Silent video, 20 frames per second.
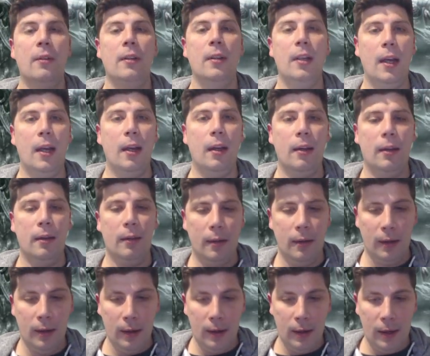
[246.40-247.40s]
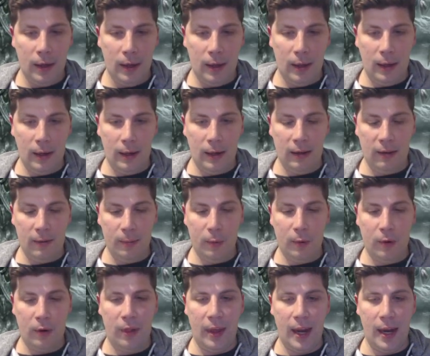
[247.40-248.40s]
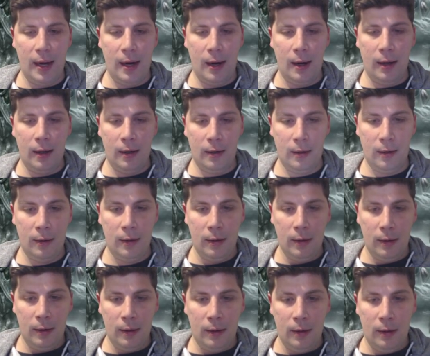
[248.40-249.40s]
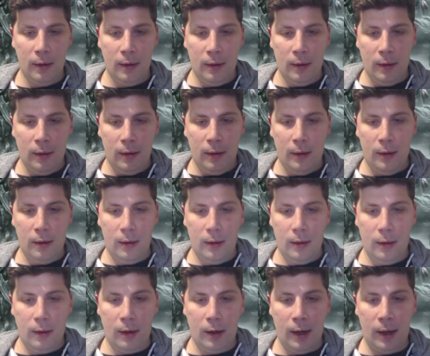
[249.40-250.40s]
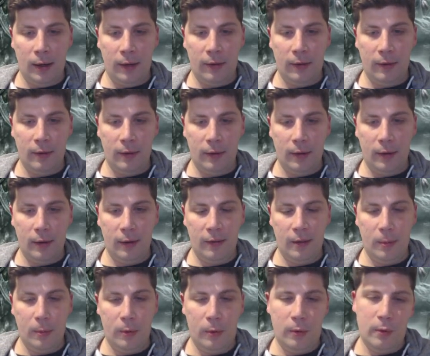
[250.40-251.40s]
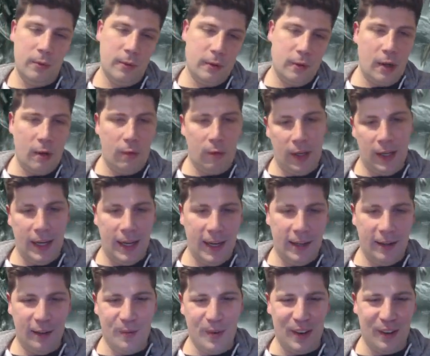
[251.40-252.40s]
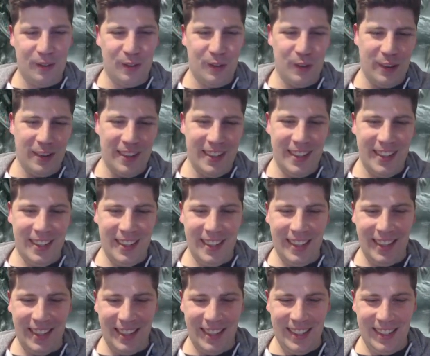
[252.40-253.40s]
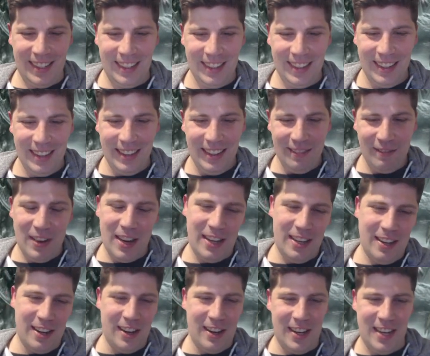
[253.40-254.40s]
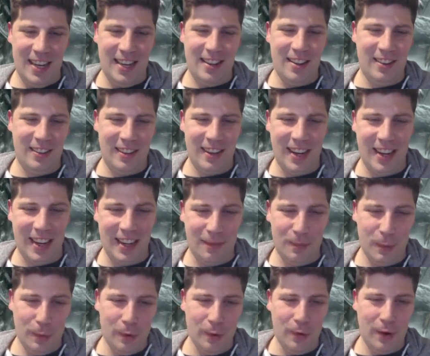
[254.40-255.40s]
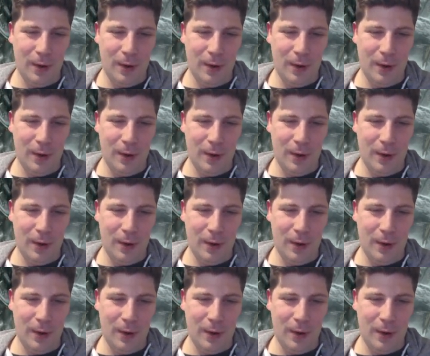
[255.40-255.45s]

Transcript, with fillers: Yeah. And then there's some more Athena. Nice. Sybil, don't really care too much for. But, you know, you need those shards. More